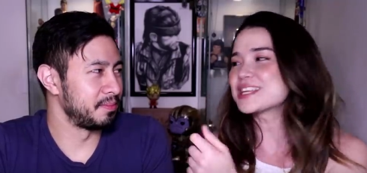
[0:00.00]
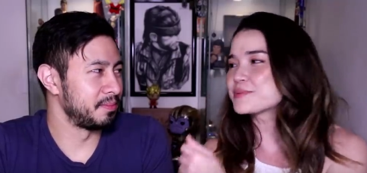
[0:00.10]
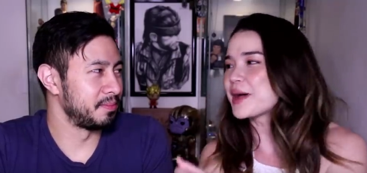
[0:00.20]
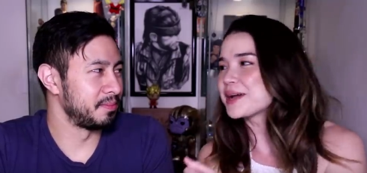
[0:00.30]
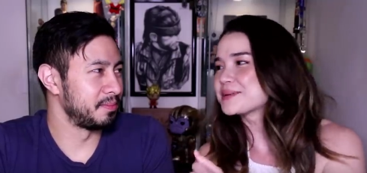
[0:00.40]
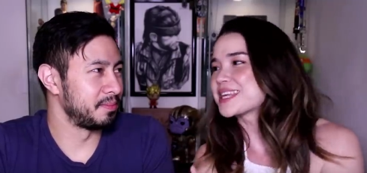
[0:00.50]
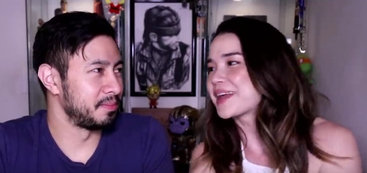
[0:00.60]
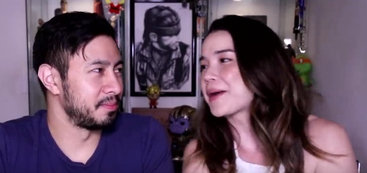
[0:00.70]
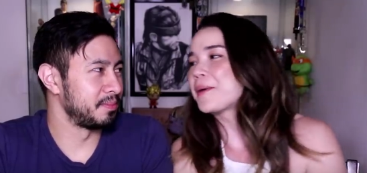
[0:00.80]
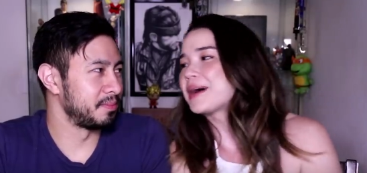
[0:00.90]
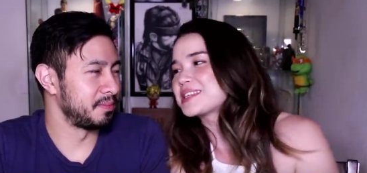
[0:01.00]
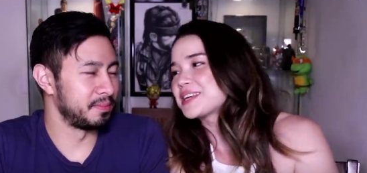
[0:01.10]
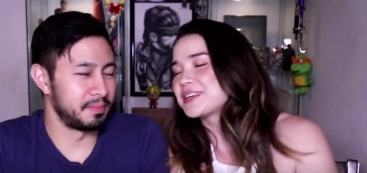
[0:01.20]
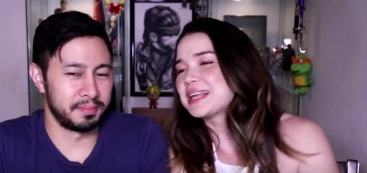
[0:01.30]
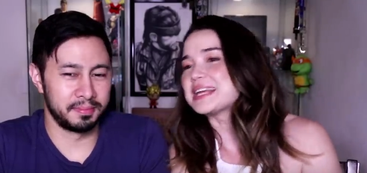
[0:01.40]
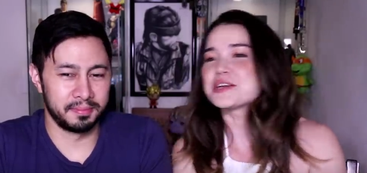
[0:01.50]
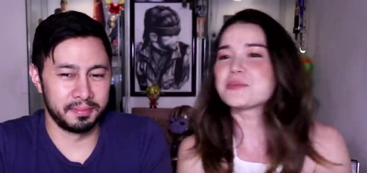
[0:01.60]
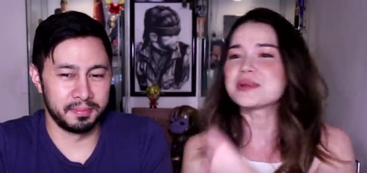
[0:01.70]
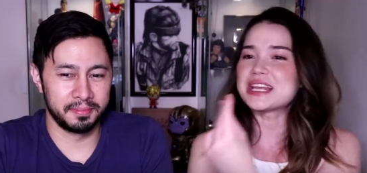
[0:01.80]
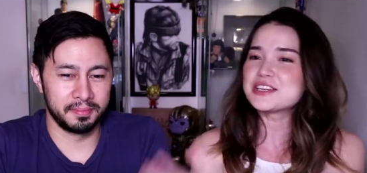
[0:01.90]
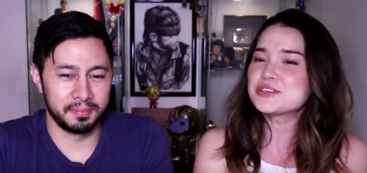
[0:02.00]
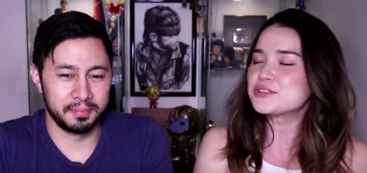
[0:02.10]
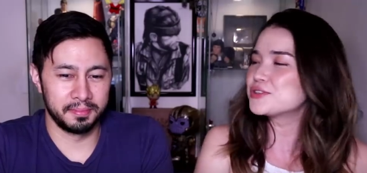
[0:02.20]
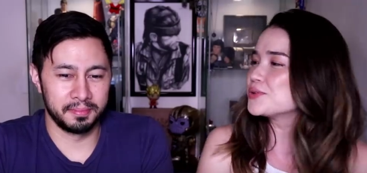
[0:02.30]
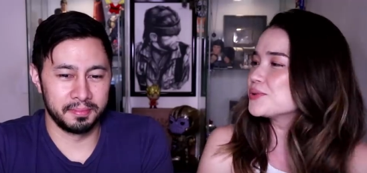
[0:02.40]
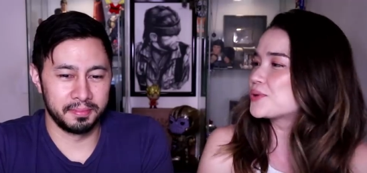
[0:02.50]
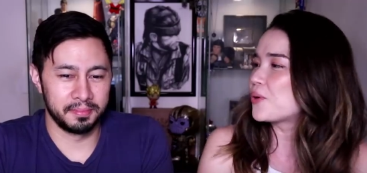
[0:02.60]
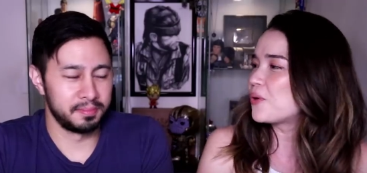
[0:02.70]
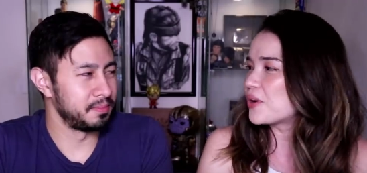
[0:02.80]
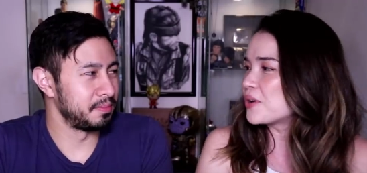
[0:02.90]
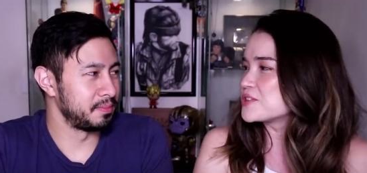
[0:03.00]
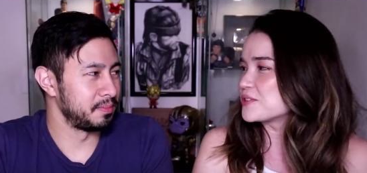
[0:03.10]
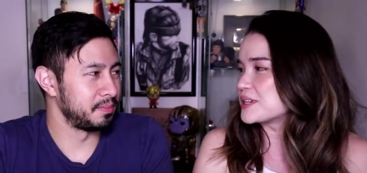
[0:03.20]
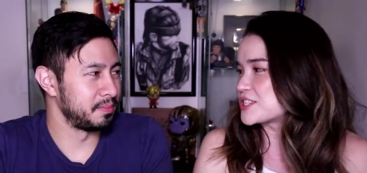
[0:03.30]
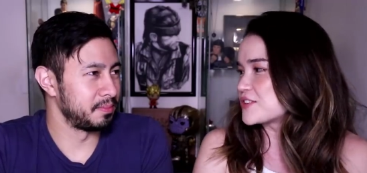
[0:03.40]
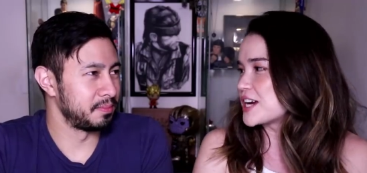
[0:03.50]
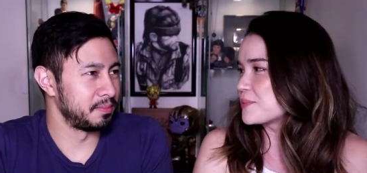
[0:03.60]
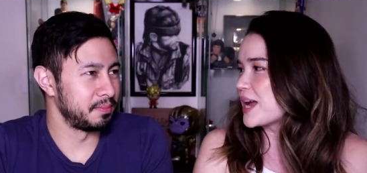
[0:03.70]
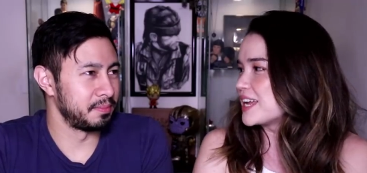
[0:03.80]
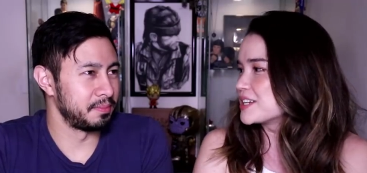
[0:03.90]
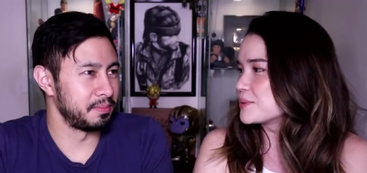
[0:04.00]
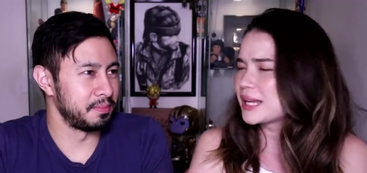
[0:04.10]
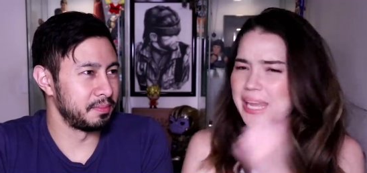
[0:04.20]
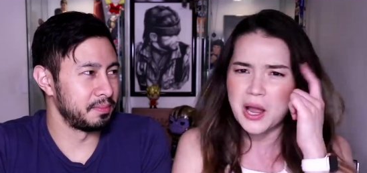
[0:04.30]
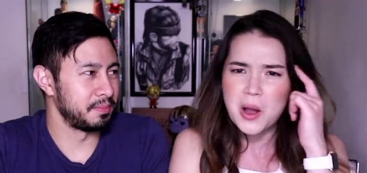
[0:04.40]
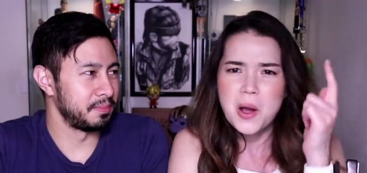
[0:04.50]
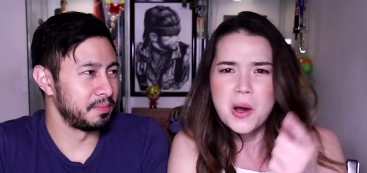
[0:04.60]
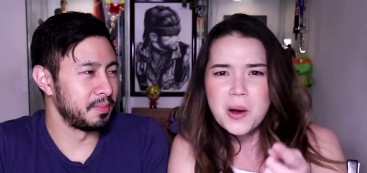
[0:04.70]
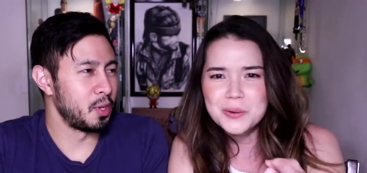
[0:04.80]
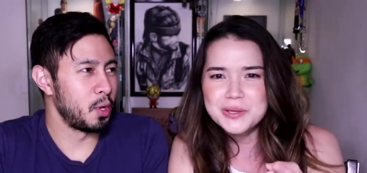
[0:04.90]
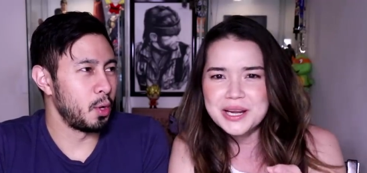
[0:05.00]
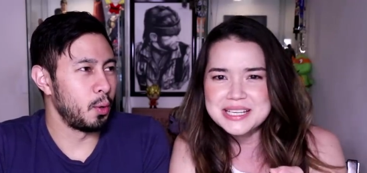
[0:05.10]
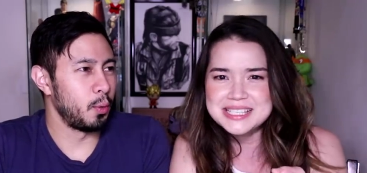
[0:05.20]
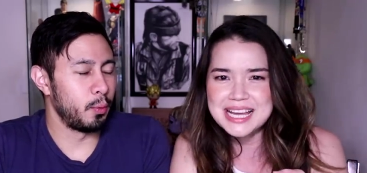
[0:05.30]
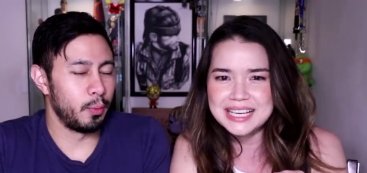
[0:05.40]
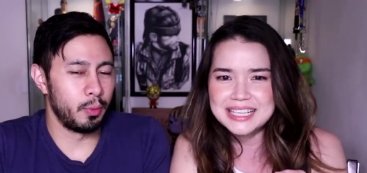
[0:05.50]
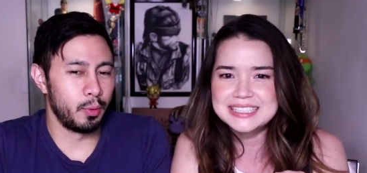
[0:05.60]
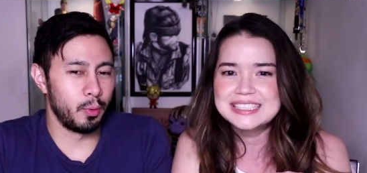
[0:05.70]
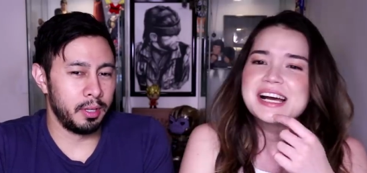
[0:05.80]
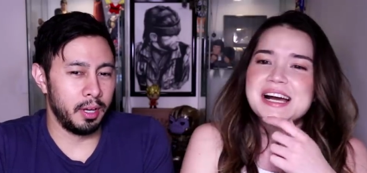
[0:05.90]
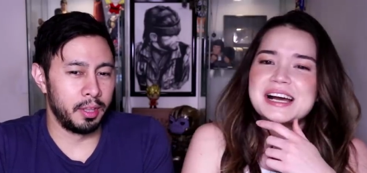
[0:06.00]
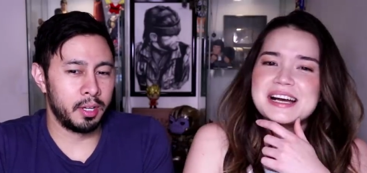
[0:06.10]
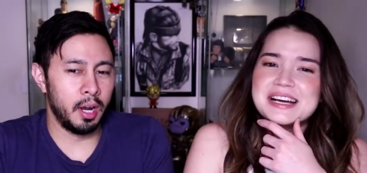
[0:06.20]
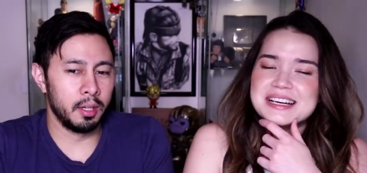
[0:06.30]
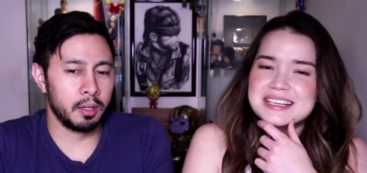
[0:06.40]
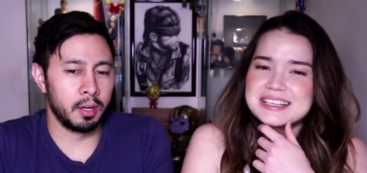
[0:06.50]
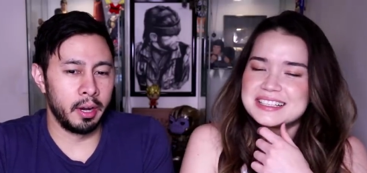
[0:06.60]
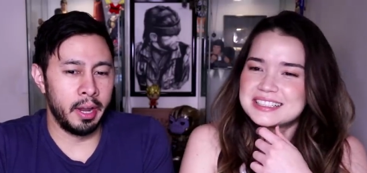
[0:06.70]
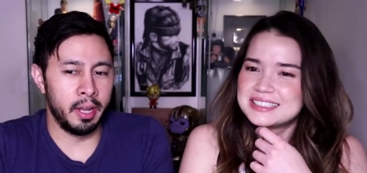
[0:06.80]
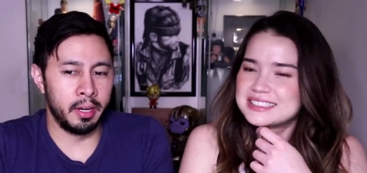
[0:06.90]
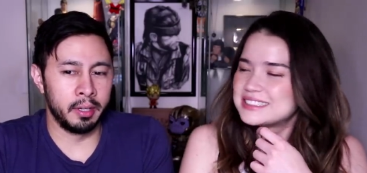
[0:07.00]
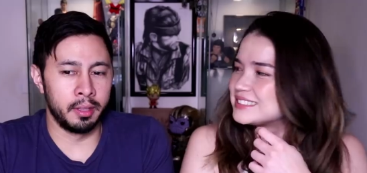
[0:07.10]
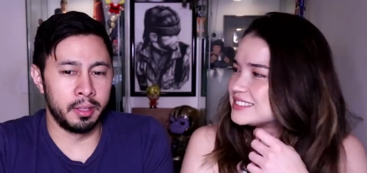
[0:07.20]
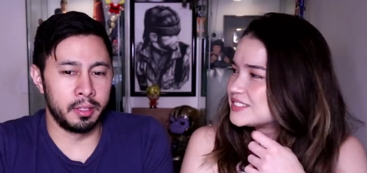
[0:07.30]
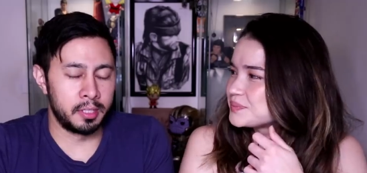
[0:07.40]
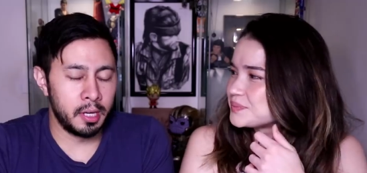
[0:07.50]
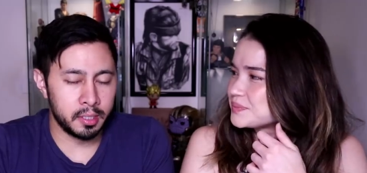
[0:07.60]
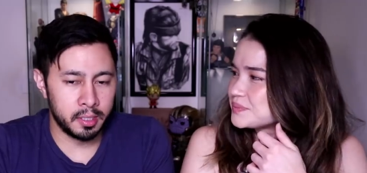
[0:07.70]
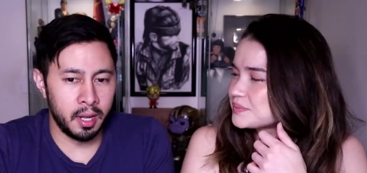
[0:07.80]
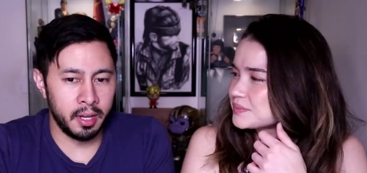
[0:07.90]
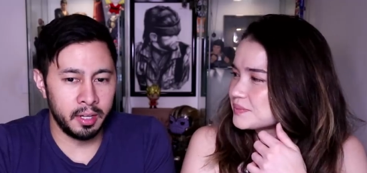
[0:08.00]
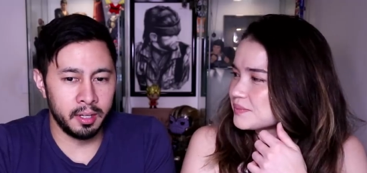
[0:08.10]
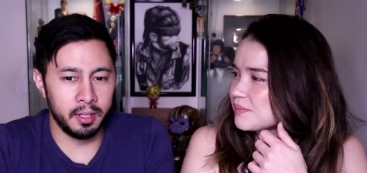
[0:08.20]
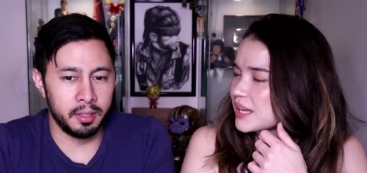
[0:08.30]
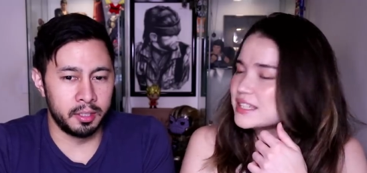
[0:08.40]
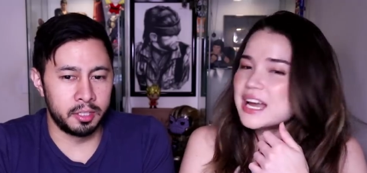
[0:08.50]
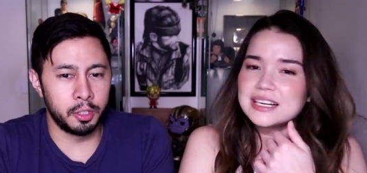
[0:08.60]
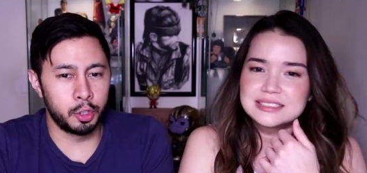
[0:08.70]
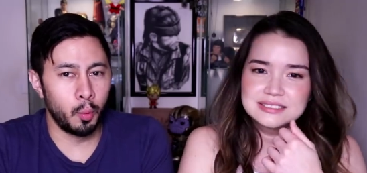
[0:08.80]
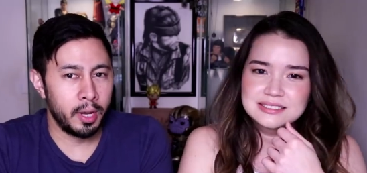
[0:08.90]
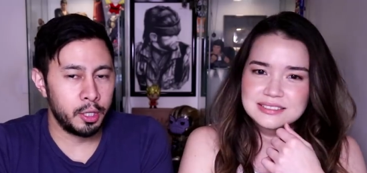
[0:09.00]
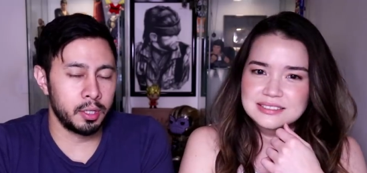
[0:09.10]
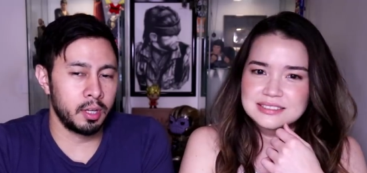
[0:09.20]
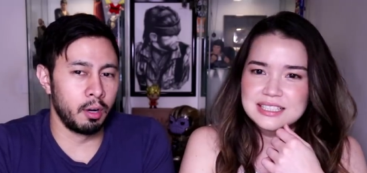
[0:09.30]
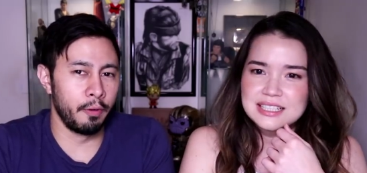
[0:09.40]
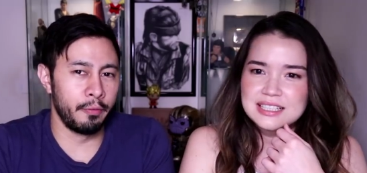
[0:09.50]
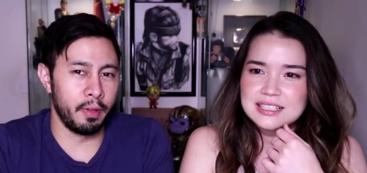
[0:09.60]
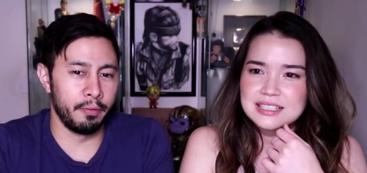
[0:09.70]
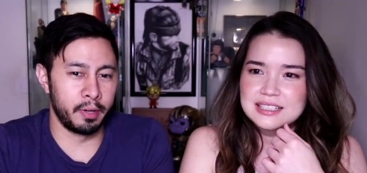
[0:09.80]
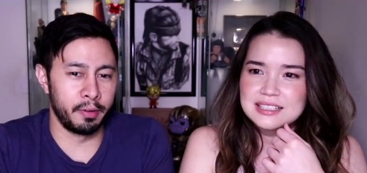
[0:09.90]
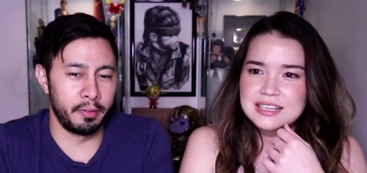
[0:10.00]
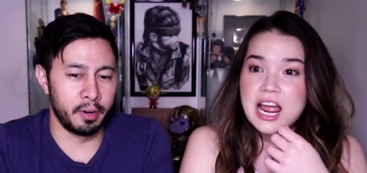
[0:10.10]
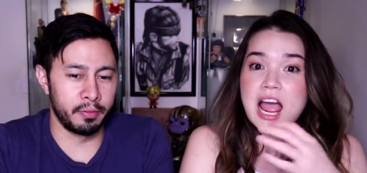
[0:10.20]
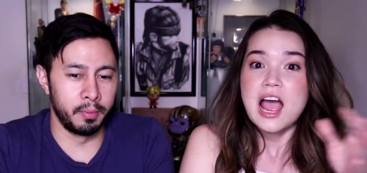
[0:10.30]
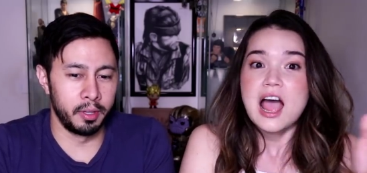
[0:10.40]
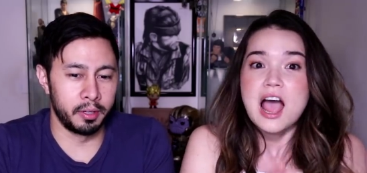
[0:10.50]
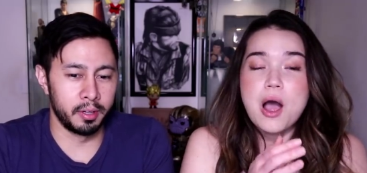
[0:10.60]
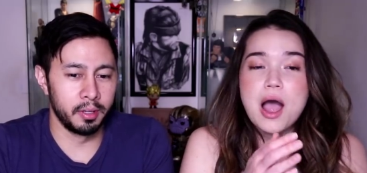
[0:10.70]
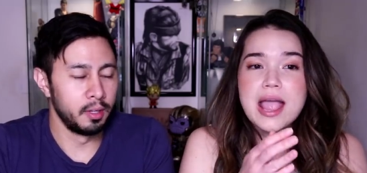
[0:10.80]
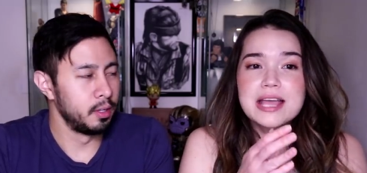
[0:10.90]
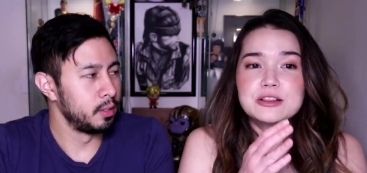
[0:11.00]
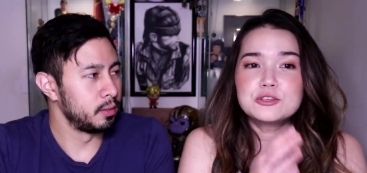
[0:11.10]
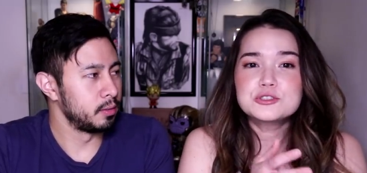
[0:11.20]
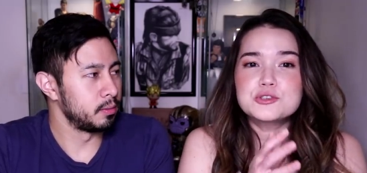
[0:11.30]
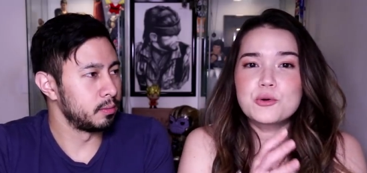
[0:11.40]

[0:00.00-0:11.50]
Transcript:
Speaker 1: that's why I was like, oh, I'll tell you later. But then you caught onto it straight away and you were like, hold on a second.
Speaker 2: Yeah, the color and the set design, the yeah. situation, it all felt very, very familiar.
Speaker 1: It looked